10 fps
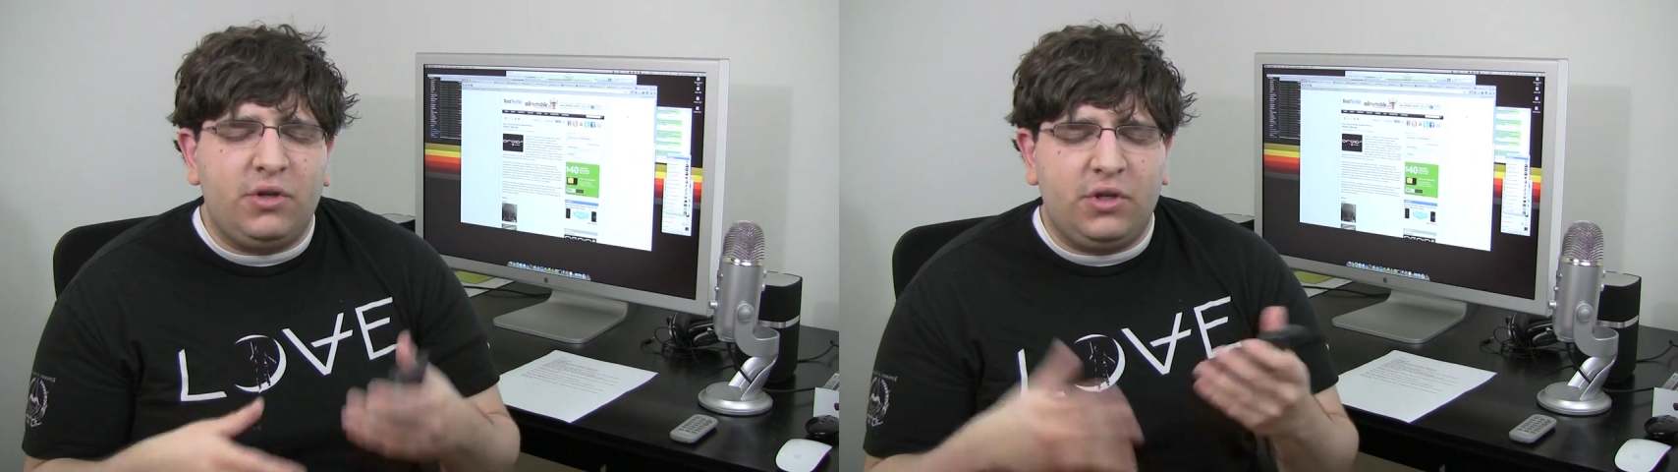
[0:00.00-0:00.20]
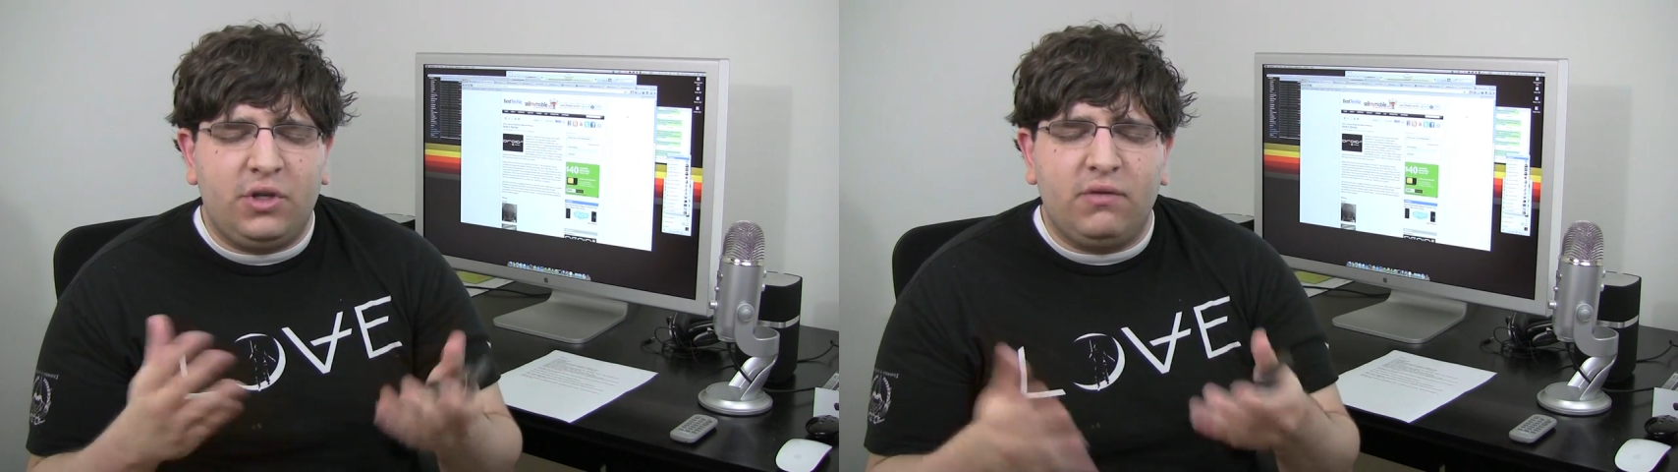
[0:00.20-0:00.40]

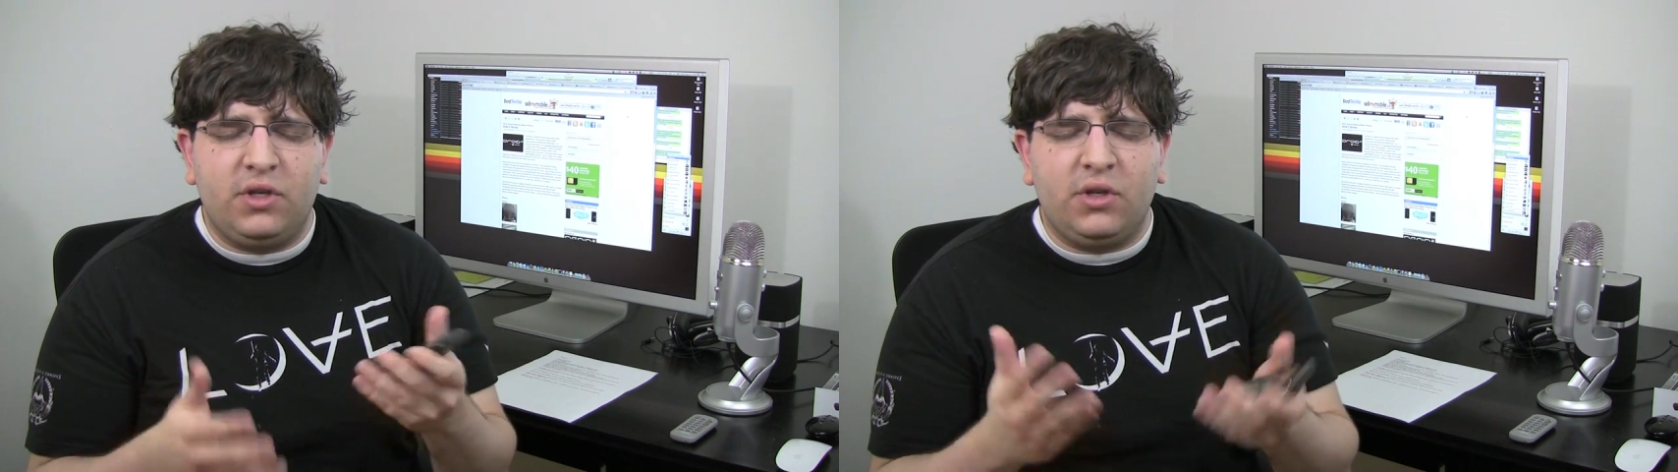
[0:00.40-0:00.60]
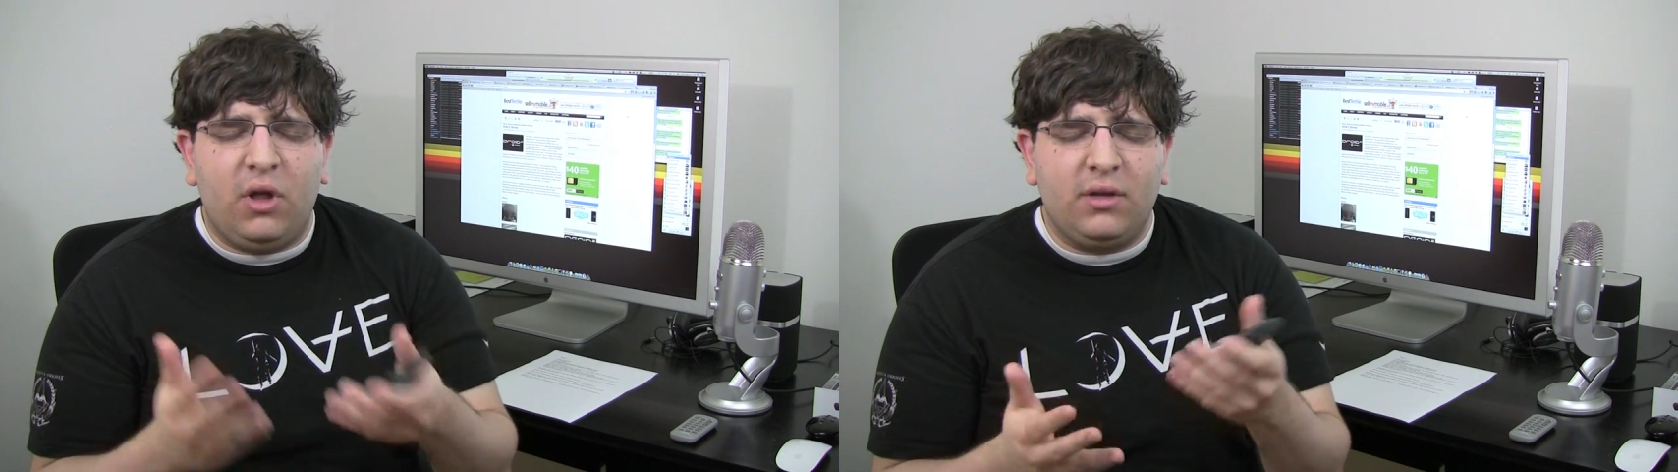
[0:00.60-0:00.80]
these
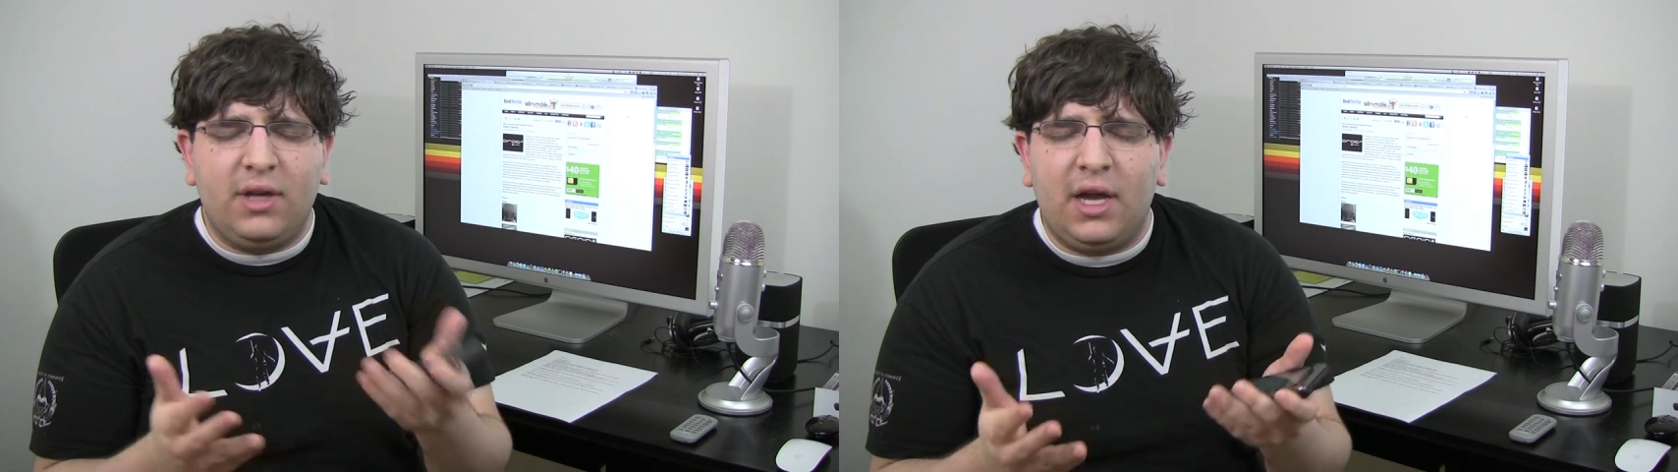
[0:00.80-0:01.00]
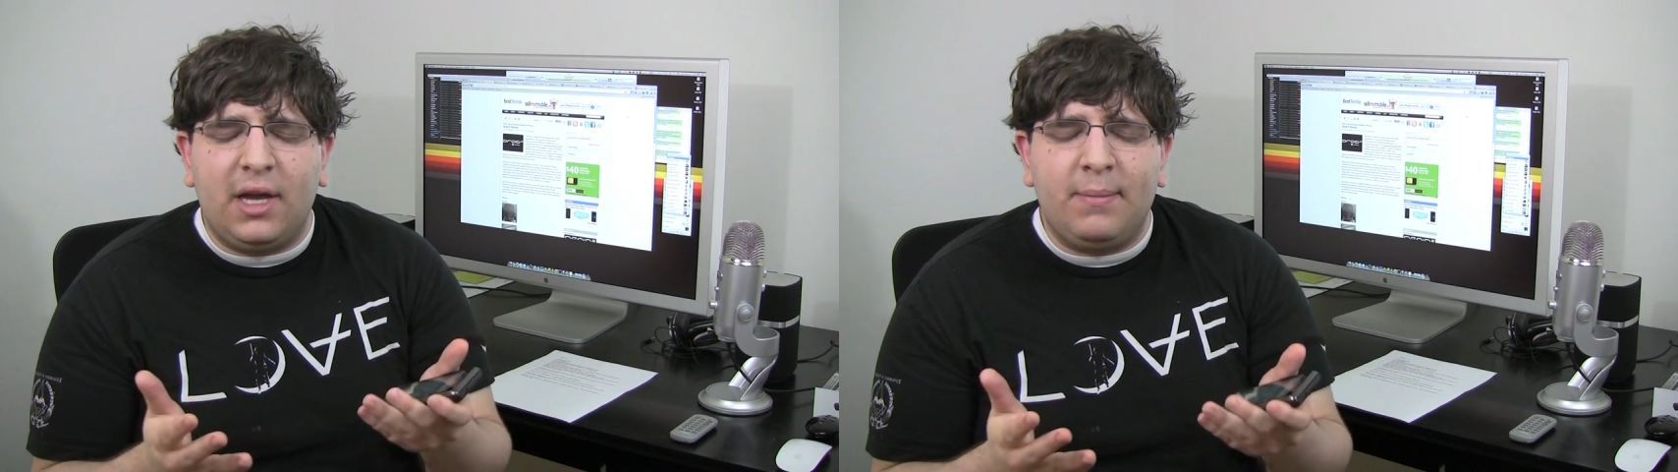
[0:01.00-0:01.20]
services all the
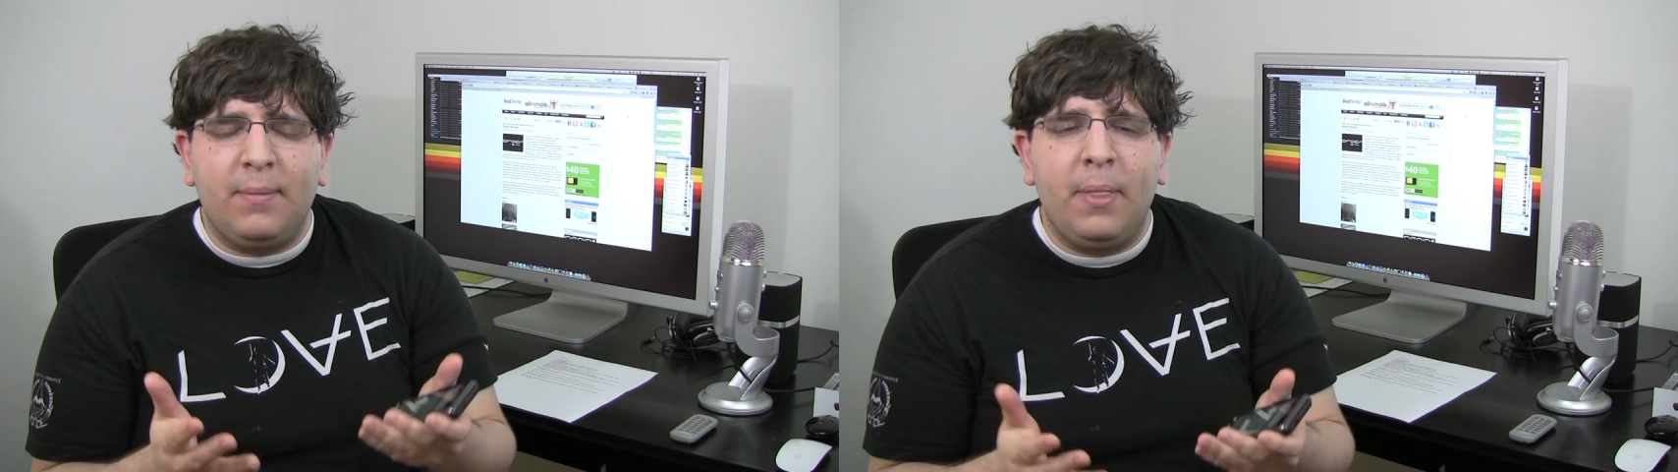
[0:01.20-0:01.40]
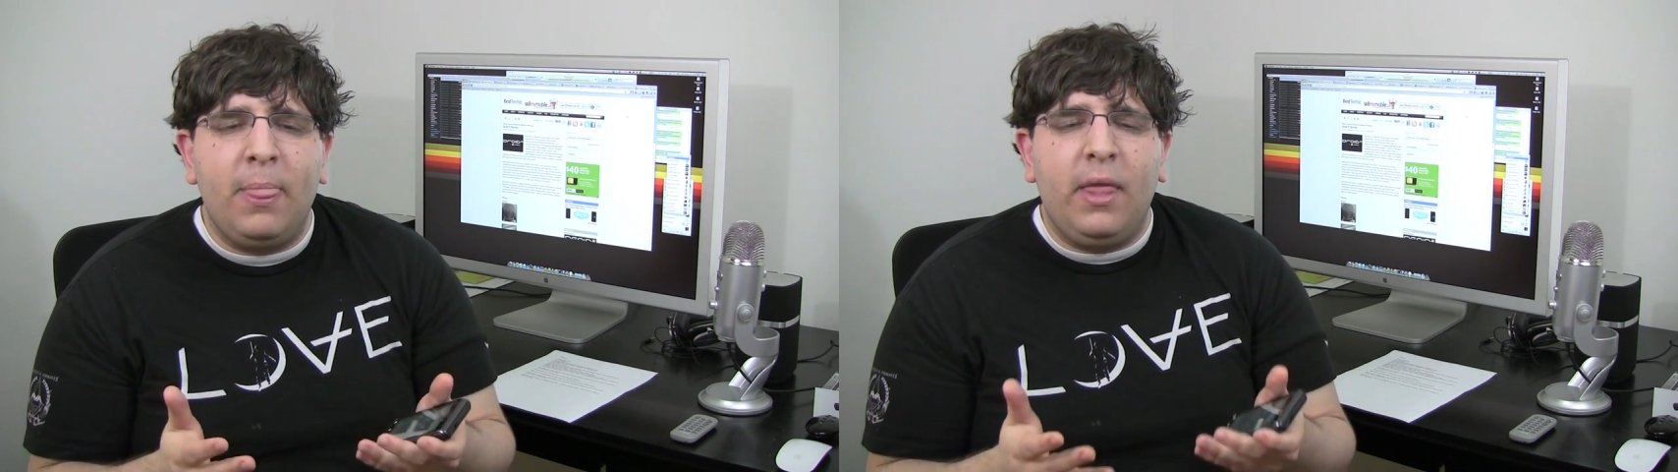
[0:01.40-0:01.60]
time,